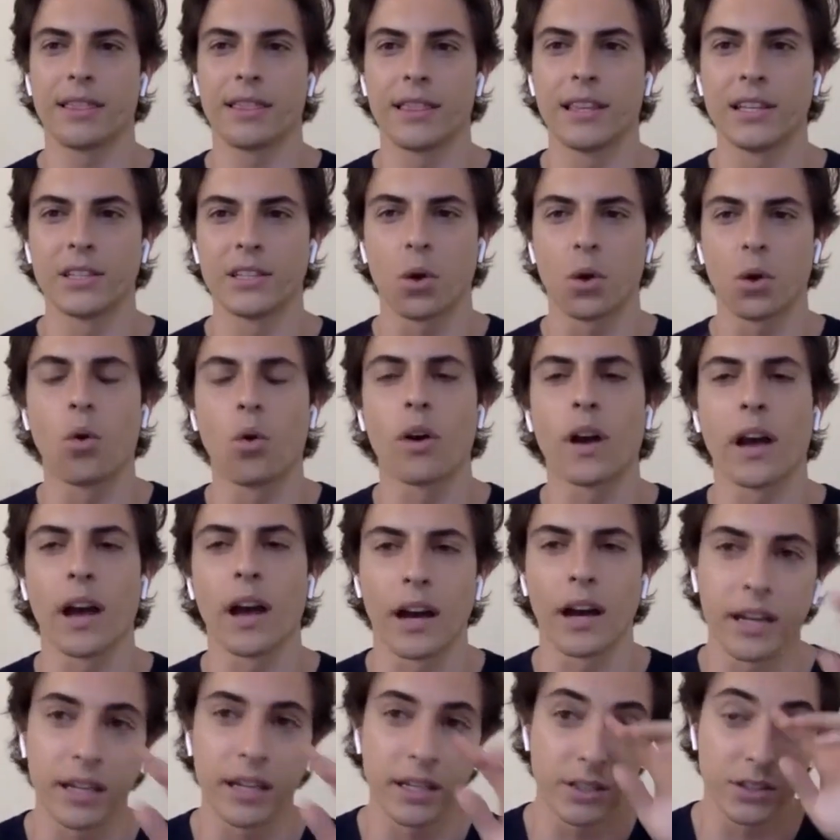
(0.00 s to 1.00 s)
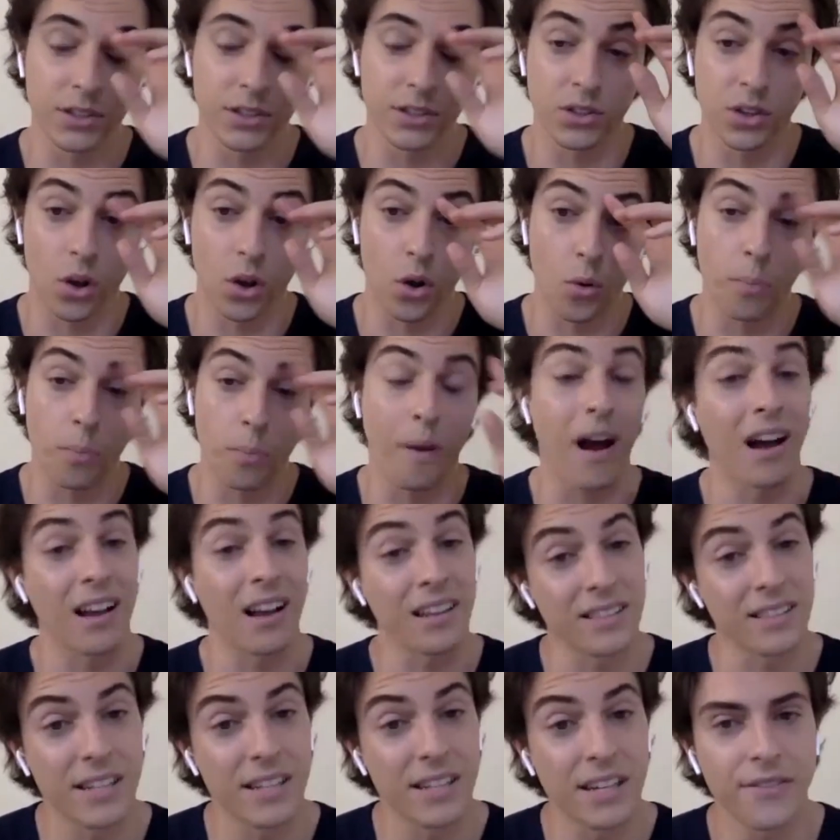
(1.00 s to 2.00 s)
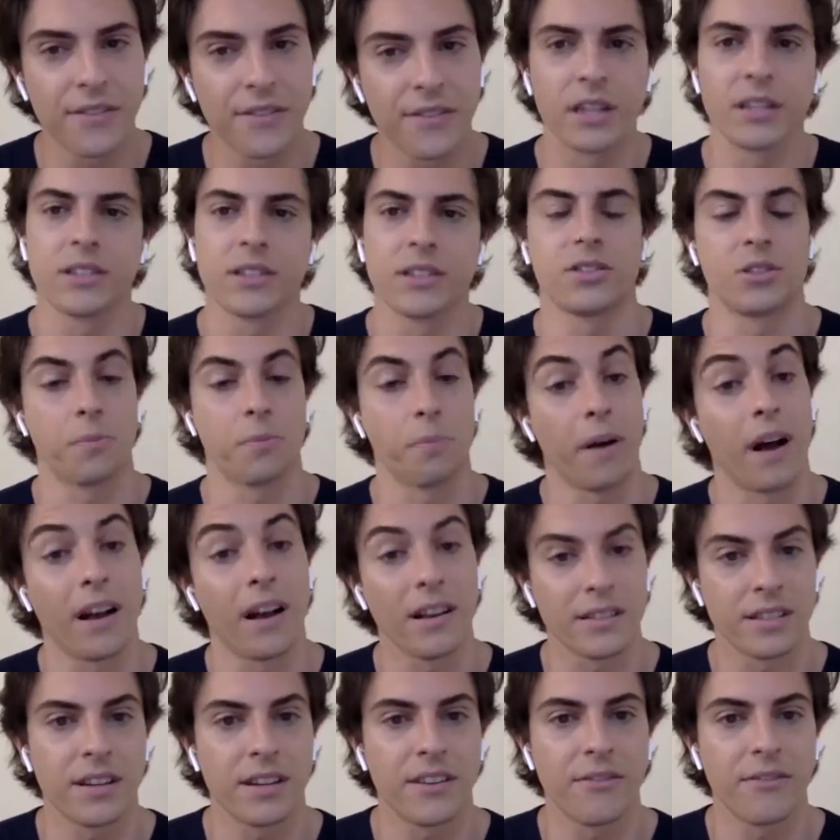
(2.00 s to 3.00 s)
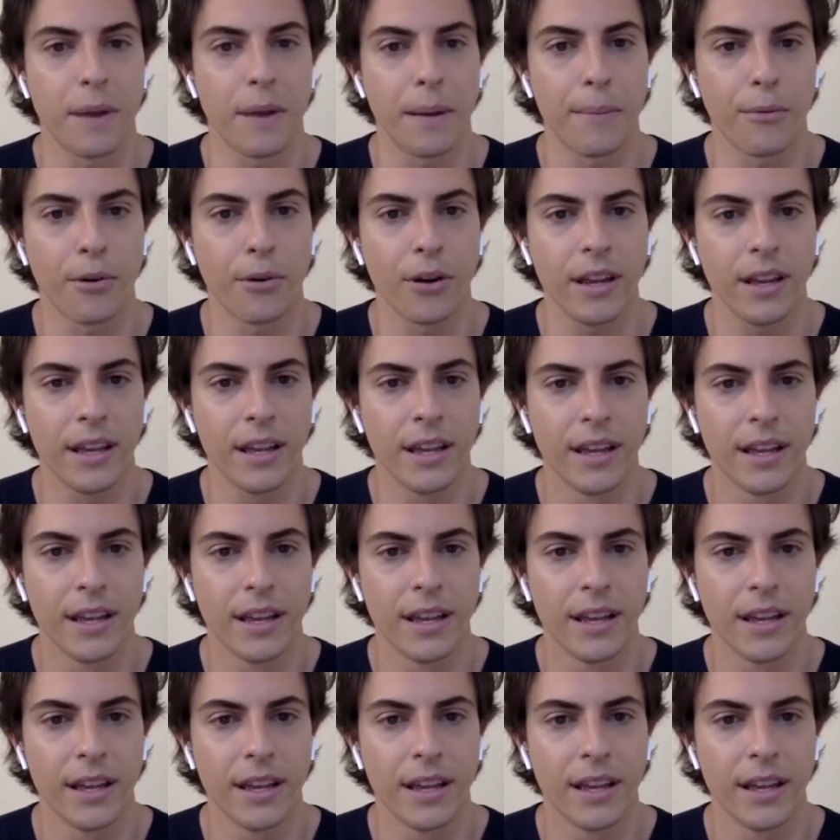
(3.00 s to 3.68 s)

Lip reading: this whole cut is so positive and it's such a positive memory